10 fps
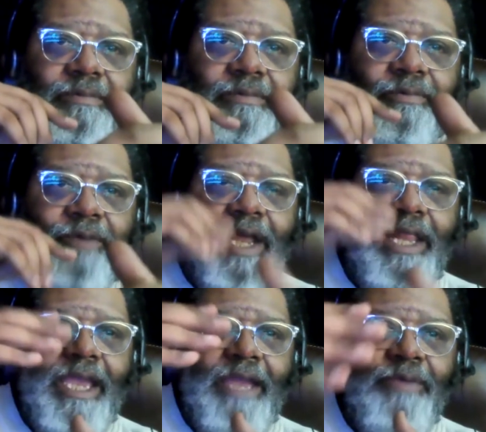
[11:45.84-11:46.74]

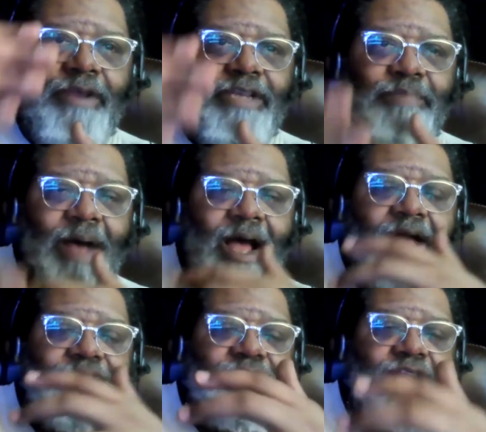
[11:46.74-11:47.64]
really
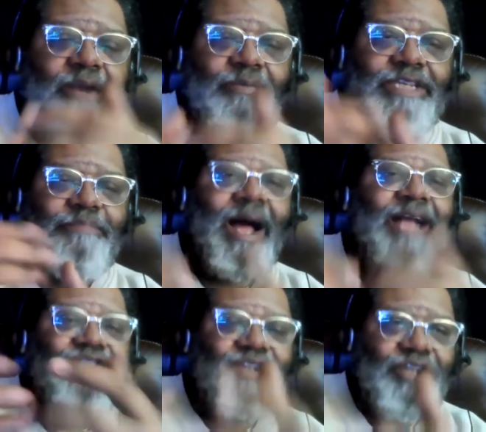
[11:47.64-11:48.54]
respond to their
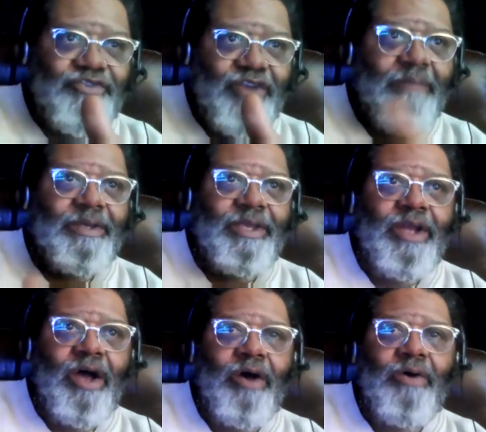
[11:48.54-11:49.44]
response to the trauma you
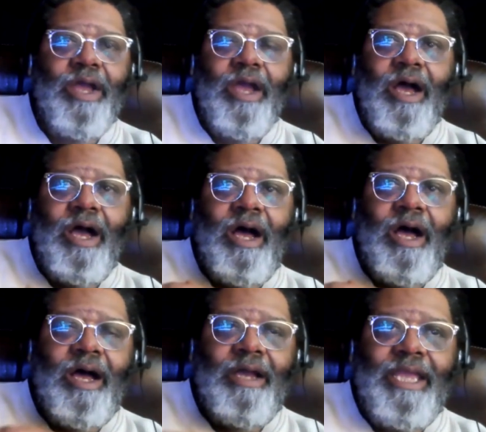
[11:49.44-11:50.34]
know
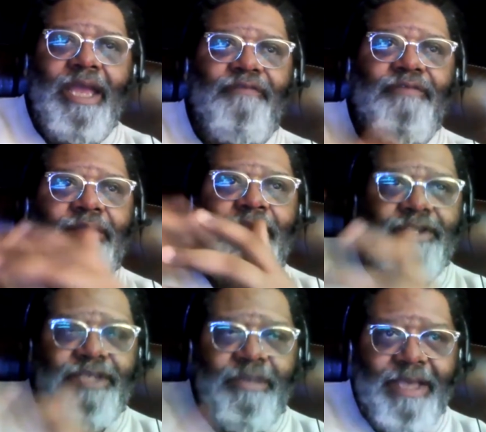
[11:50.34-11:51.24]
uh, if
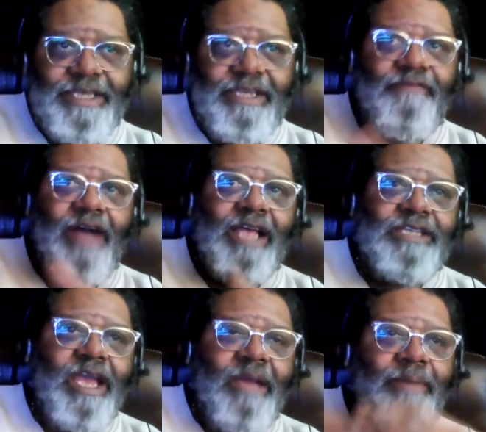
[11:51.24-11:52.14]
there's domestic violence
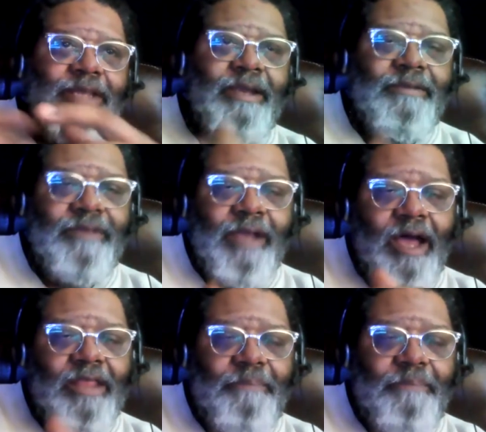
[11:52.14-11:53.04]
but the, the
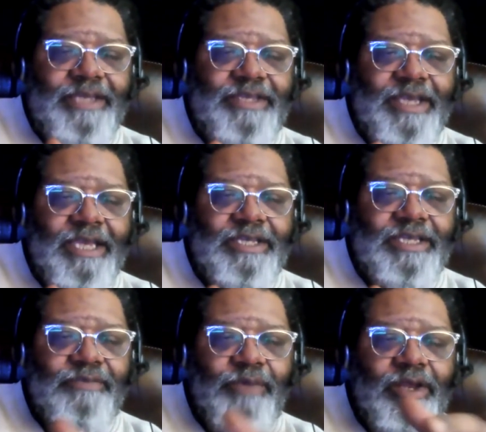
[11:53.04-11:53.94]
other piece is
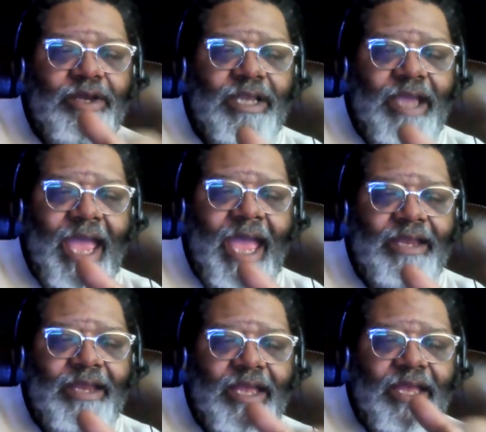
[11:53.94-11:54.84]
is we look at
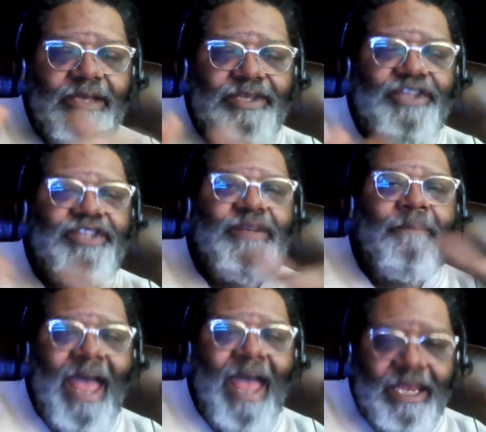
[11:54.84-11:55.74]

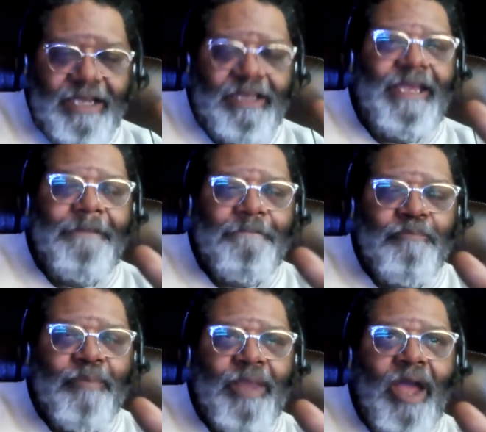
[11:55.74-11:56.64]
systematically
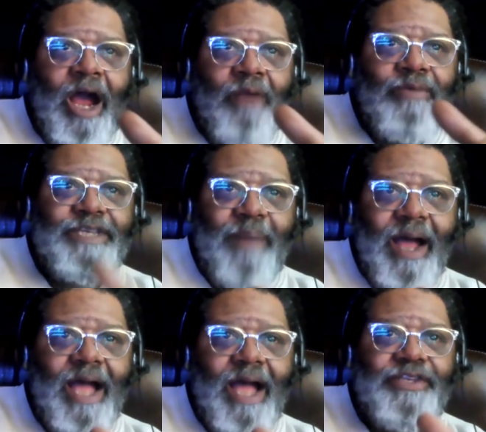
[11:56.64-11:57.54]
our
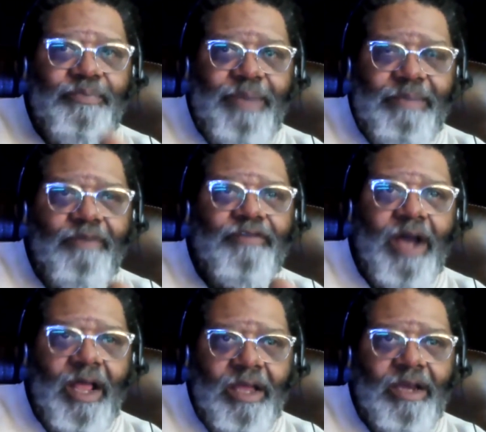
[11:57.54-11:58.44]
response to people of
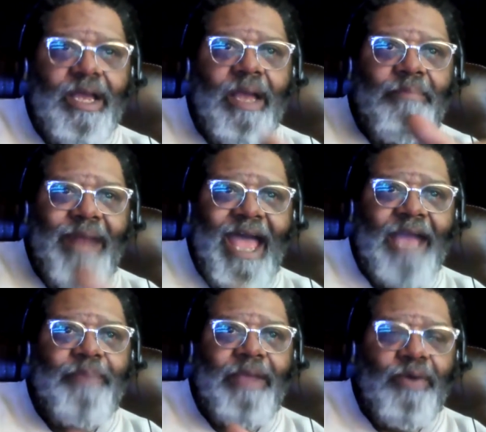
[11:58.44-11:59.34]
color,
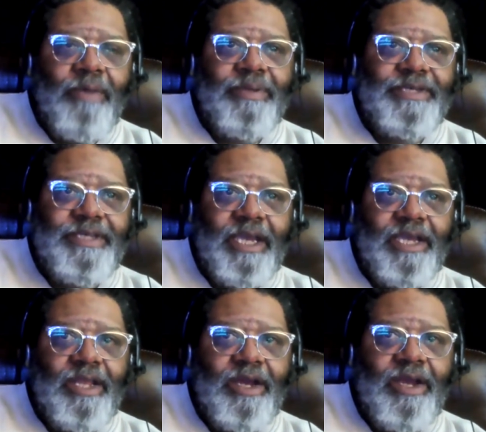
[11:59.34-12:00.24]
black people in
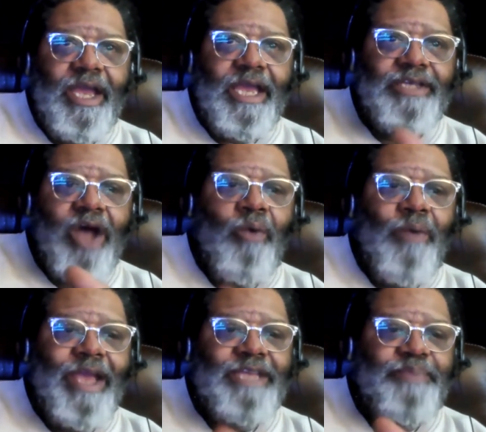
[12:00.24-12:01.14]
particular, is
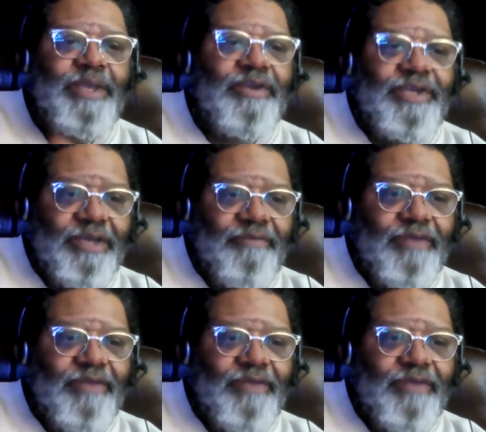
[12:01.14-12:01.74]
always punitive.